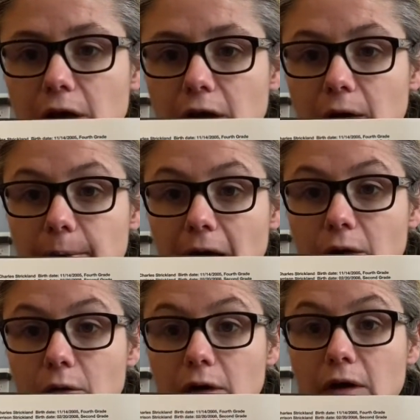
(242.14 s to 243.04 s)

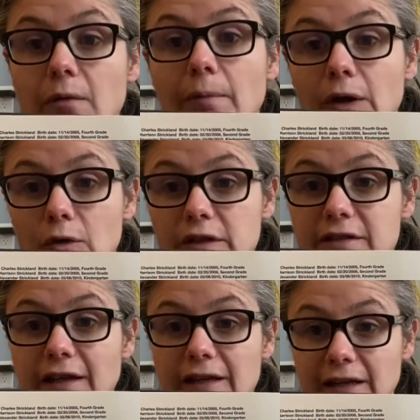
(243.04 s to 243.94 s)
about my oldest
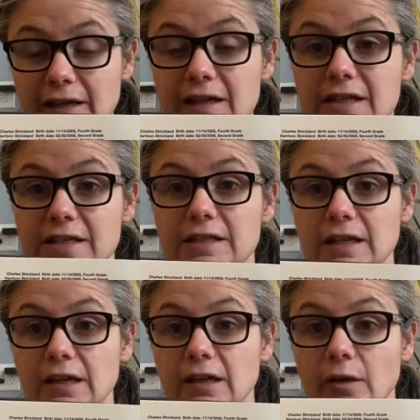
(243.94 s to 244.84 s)
son and his
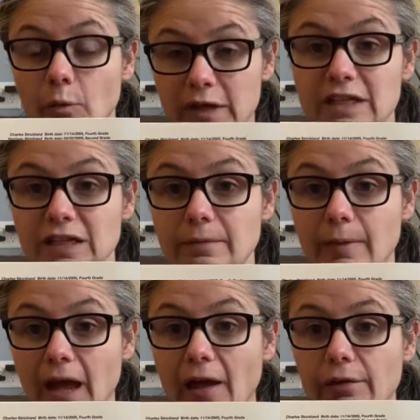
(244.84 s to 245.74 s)
what he did in
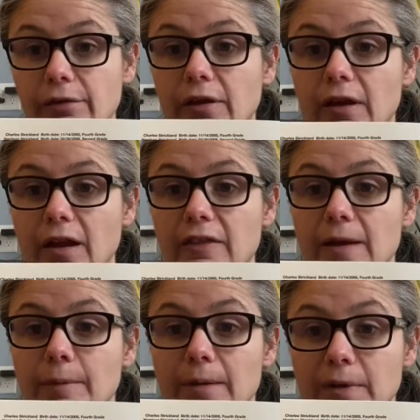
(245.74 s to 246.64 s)
math, and
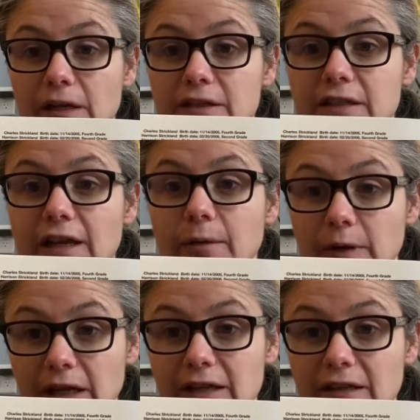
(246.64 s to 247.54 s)
then my middle son and
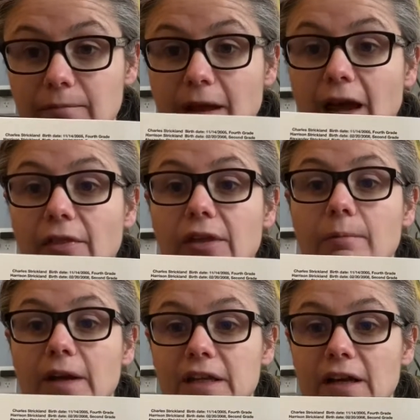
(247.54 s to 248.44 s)
what he did in math, and
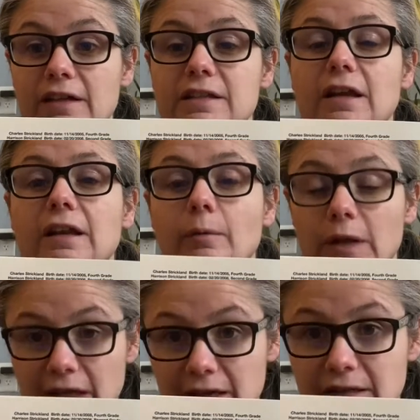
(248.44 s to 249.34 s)
my youngest son and
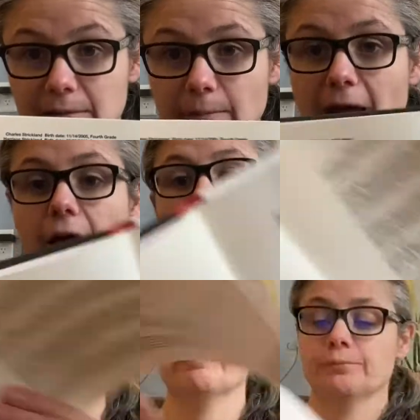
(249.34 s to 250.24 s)
what he did in
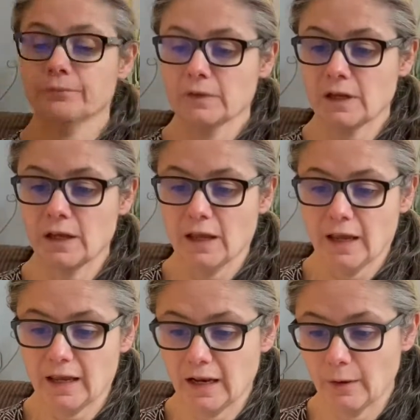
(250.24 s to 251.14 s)
math.
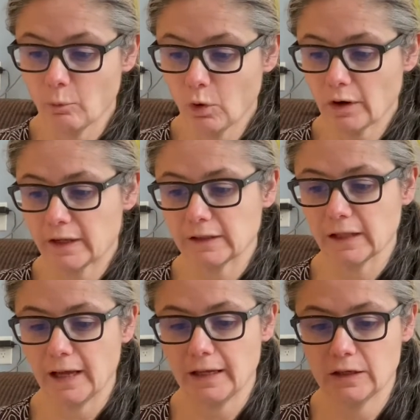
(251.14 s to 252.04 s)
And I word it
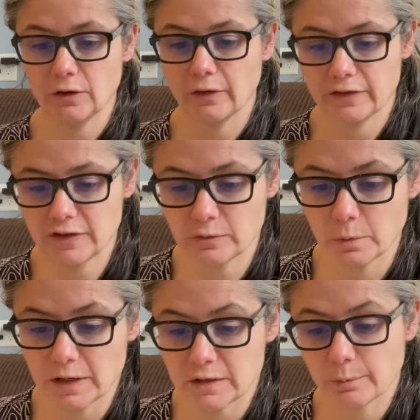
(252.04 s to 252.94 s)
like, you know, like this
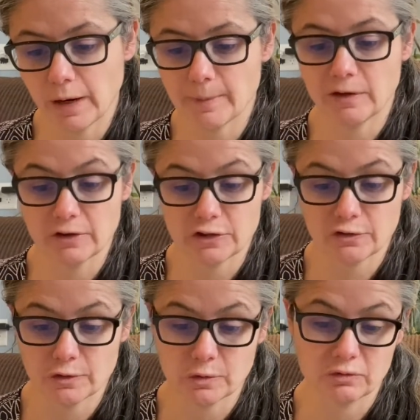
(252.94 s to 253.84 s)
was primary
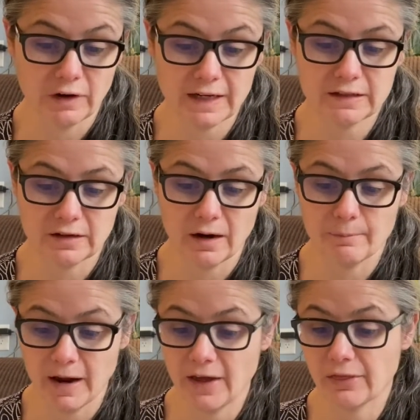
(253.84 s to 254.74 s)
resource was Right Start
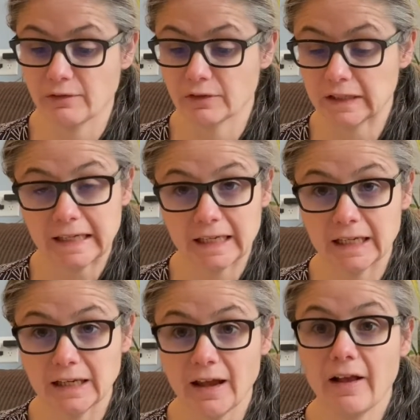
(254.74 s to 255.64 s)
Math Level
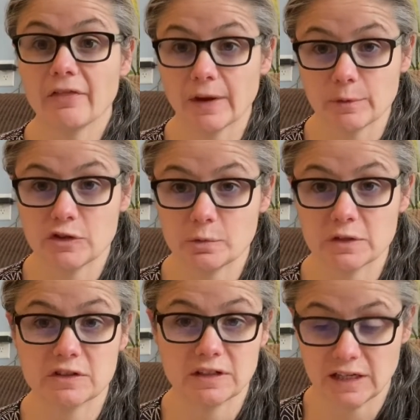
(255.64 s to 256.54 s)
E. Then we
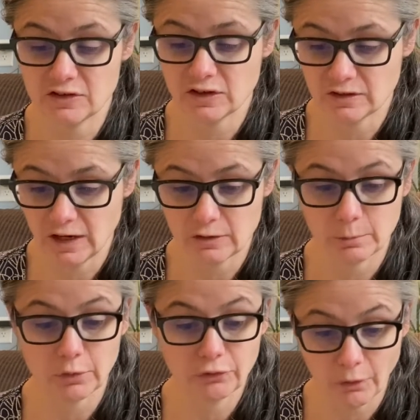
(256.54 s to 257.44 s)
switched to teaching
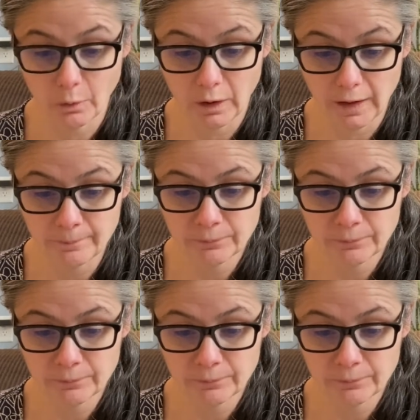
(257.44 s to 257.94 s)
textbooks four.